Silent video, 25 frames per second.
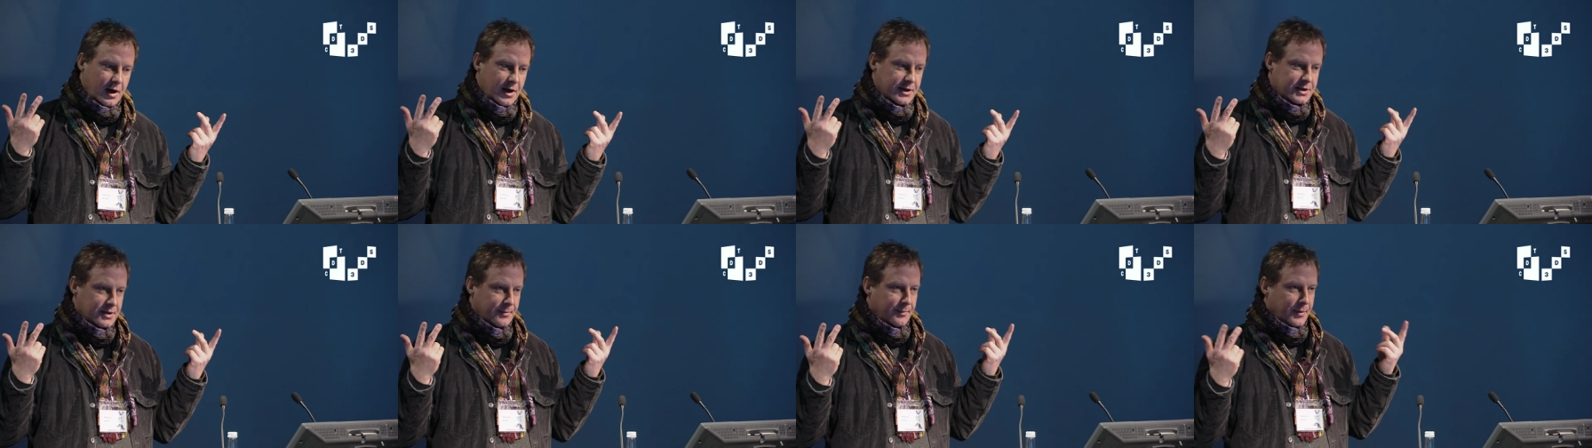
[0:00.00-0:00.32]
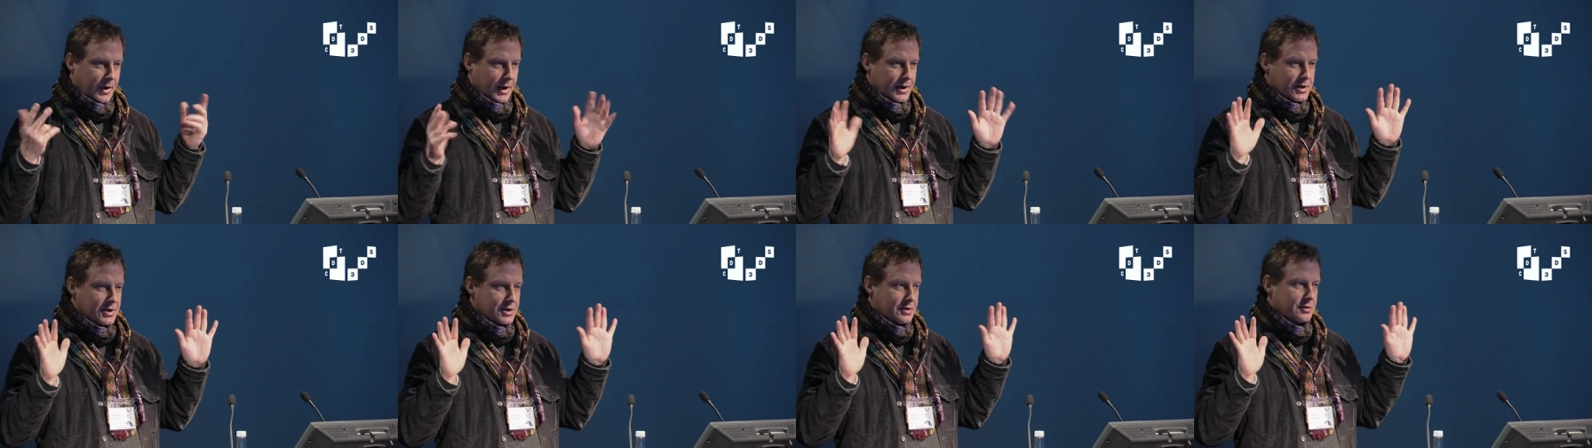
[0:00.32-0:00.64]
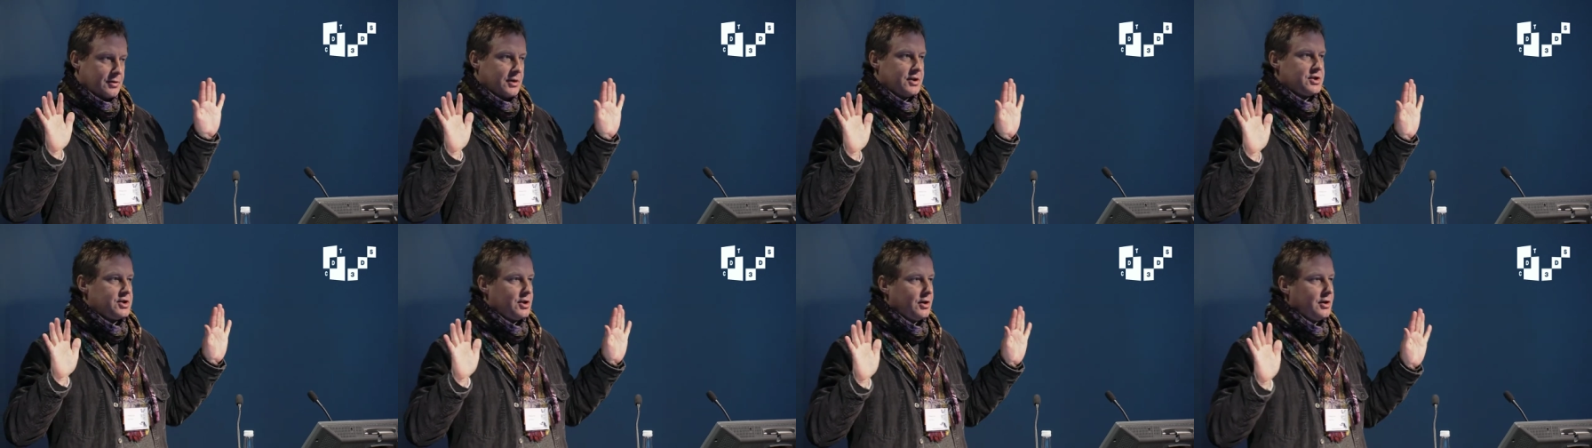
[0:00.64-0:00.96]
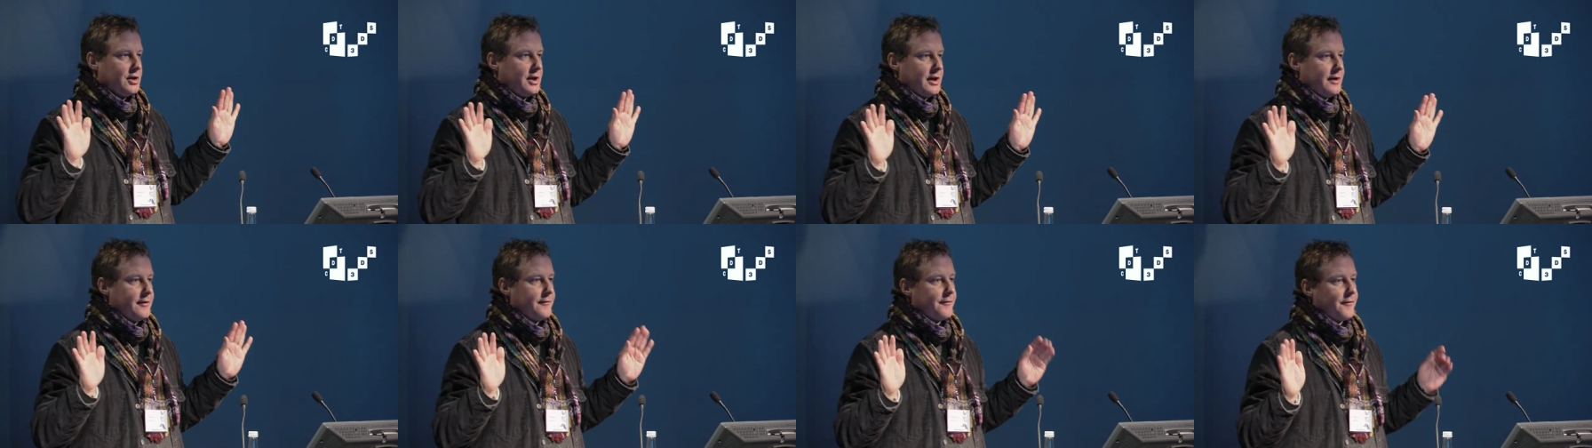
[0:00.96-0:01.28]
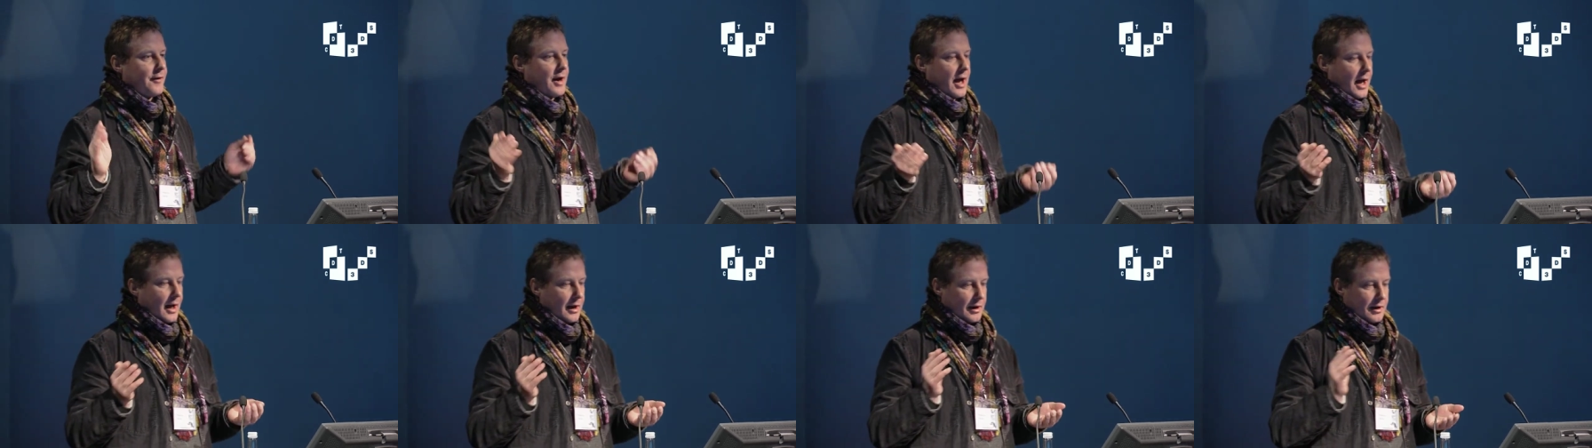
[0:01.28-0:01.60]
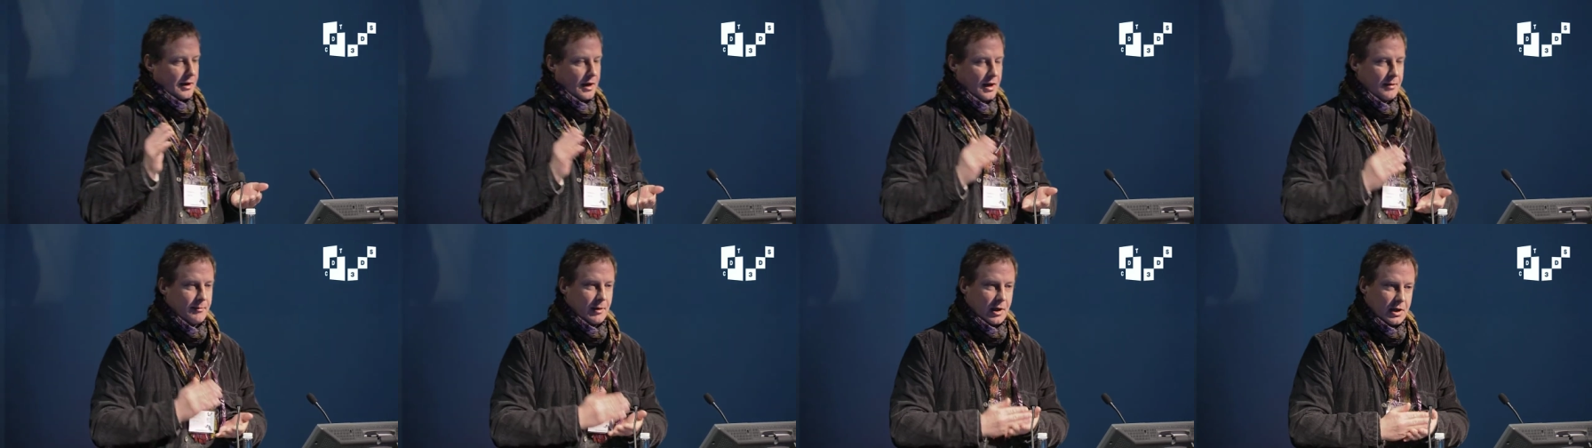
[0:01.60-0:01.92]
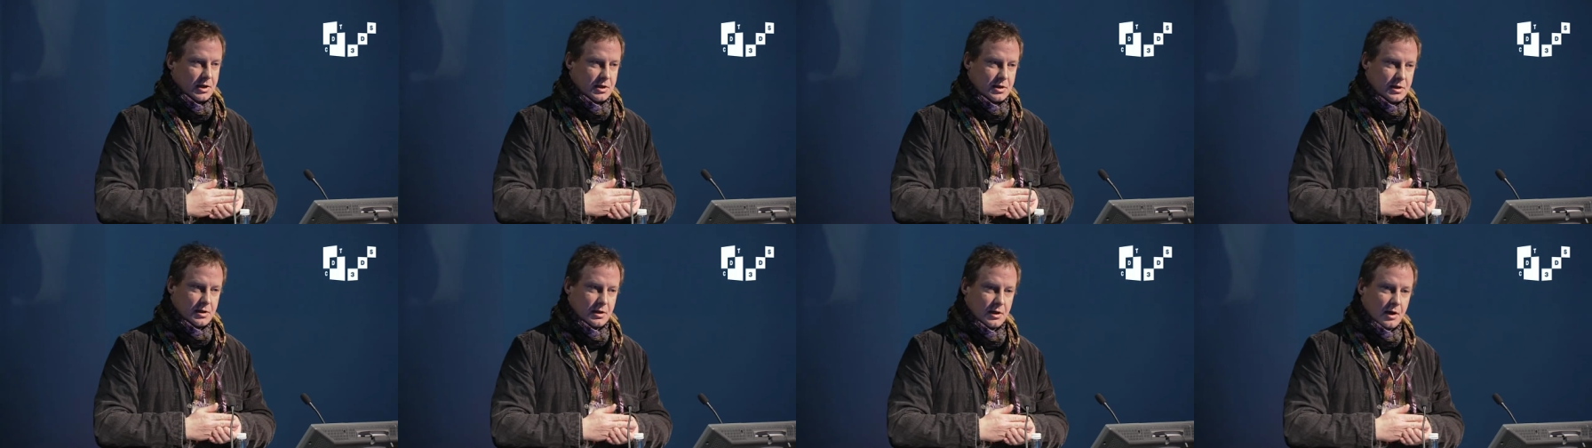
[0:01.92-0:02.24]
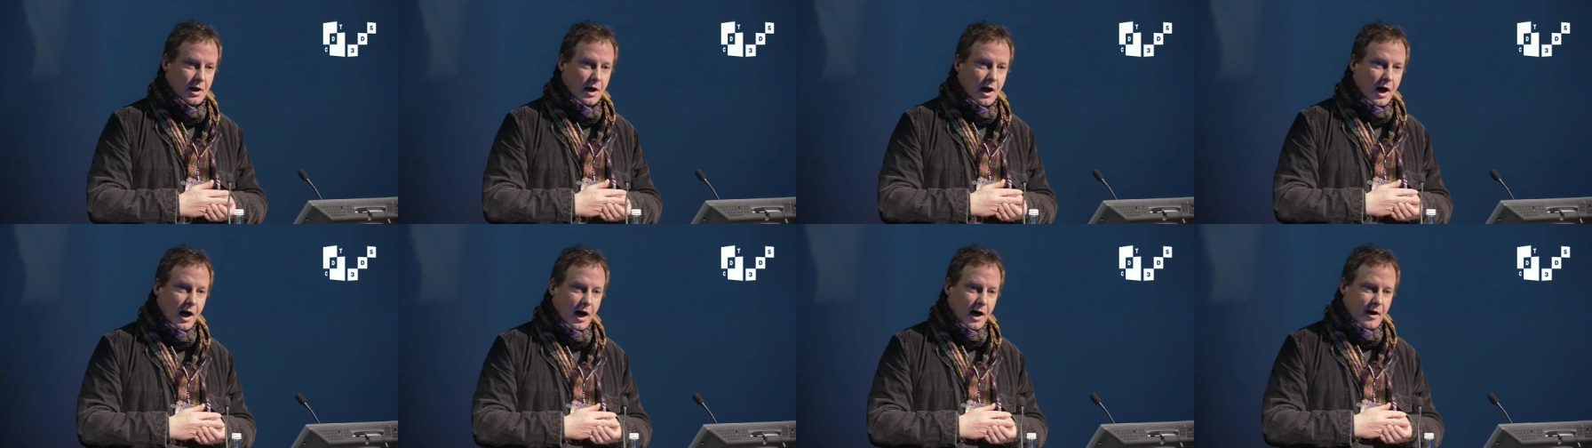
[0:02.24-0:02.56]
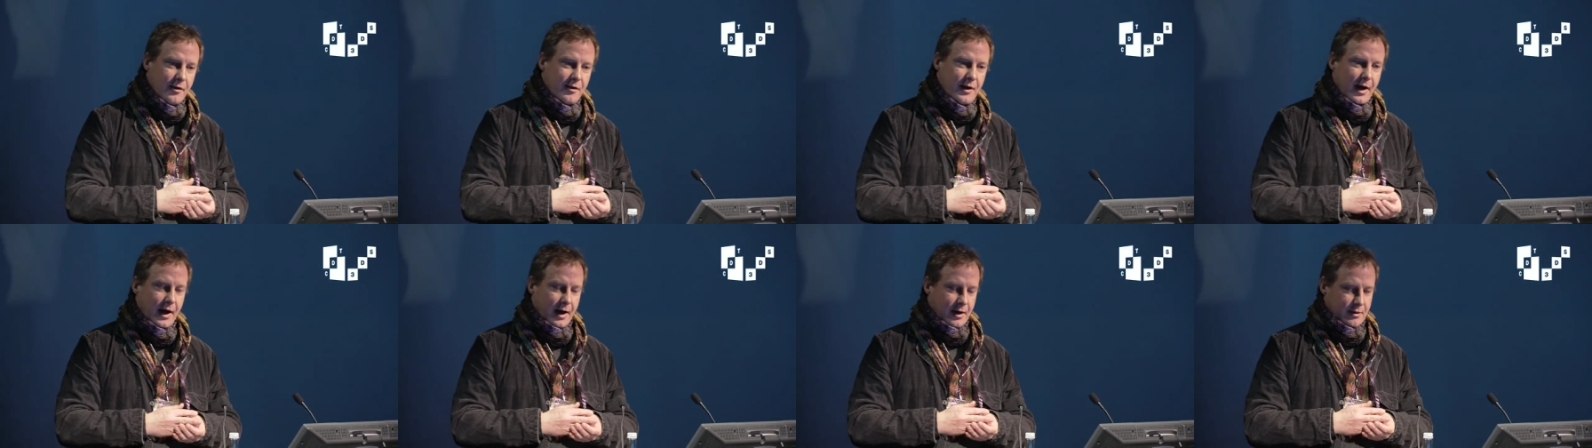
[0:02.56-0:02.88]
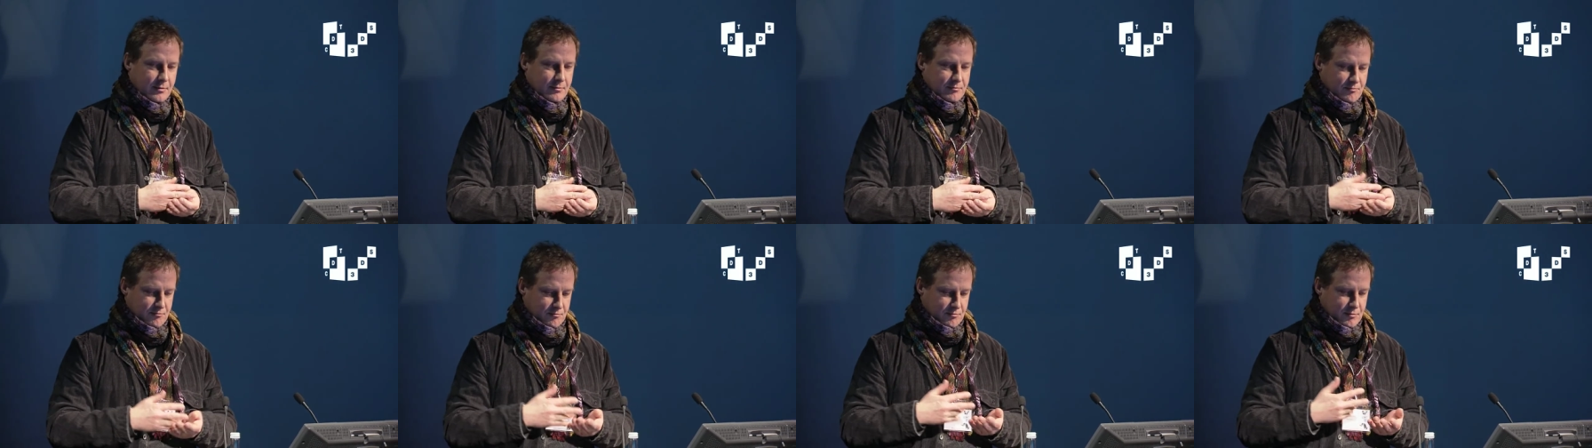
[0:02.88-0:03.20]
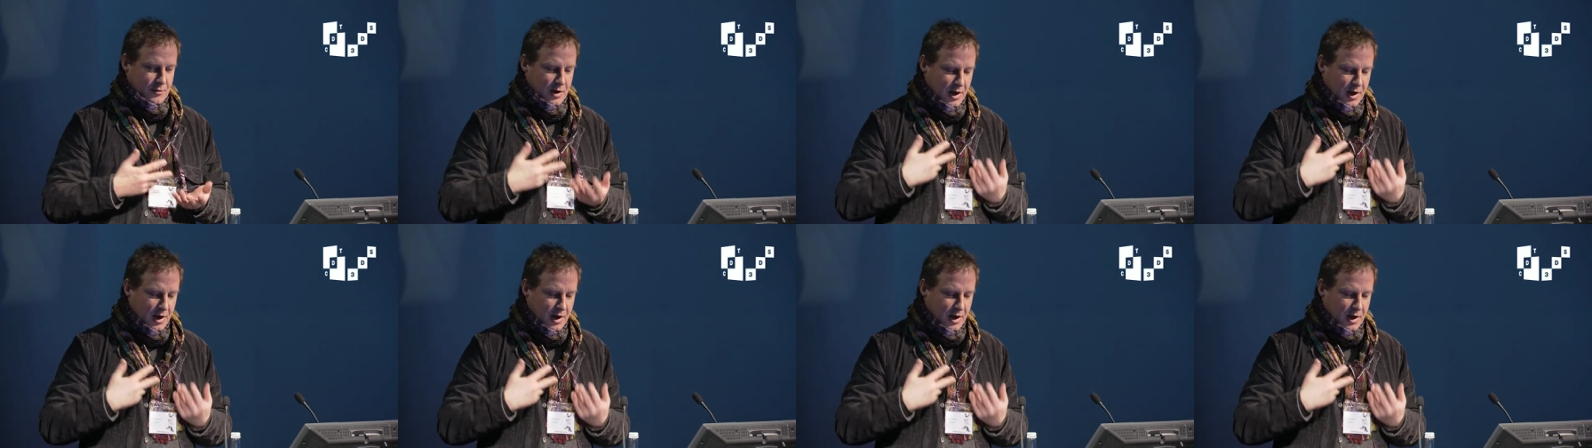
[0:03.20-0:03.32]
as opposed to a 2D flat image. And that,